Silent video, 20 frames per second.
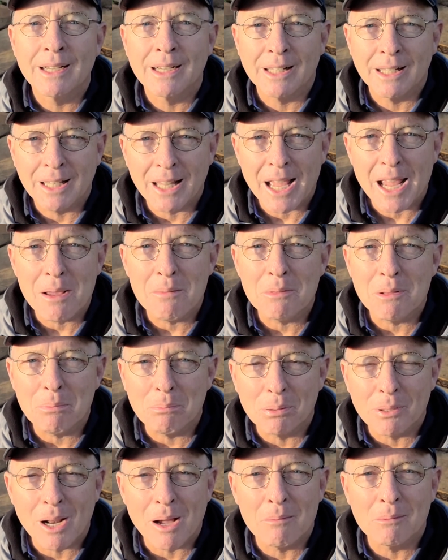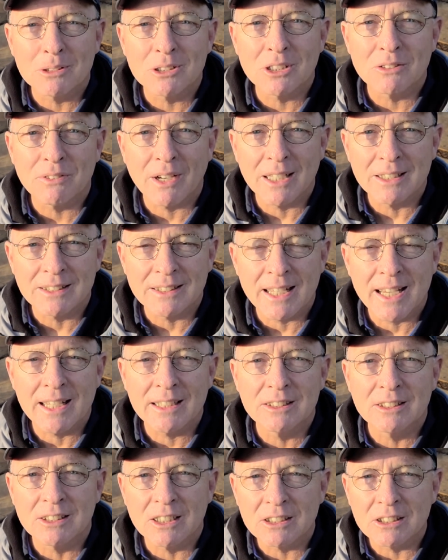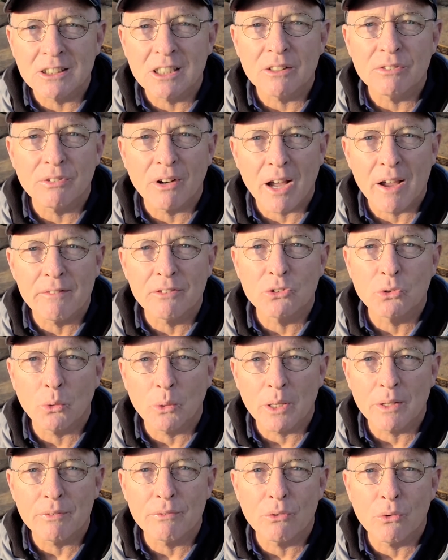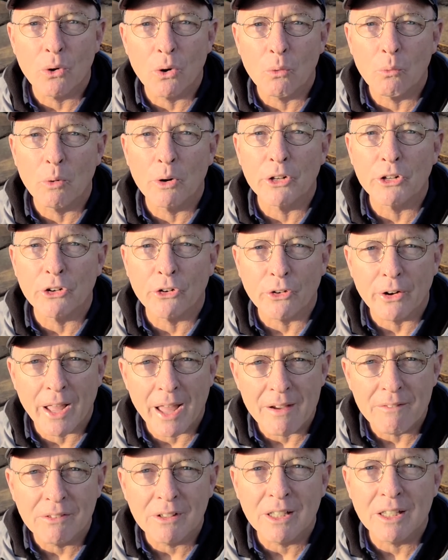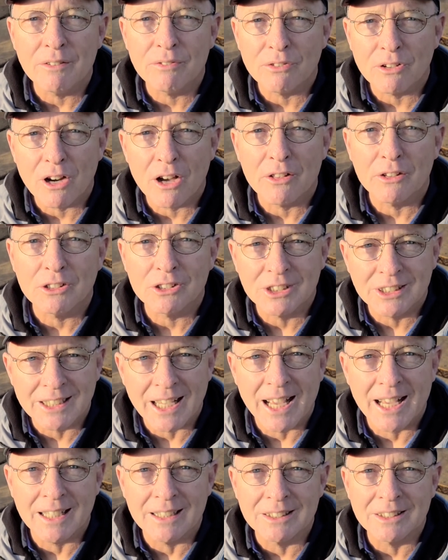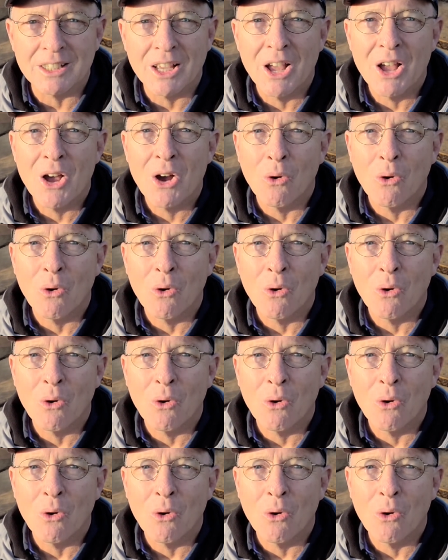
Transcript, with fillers: Claim the promise of Isaiah 65 24, where your heavenly Father says,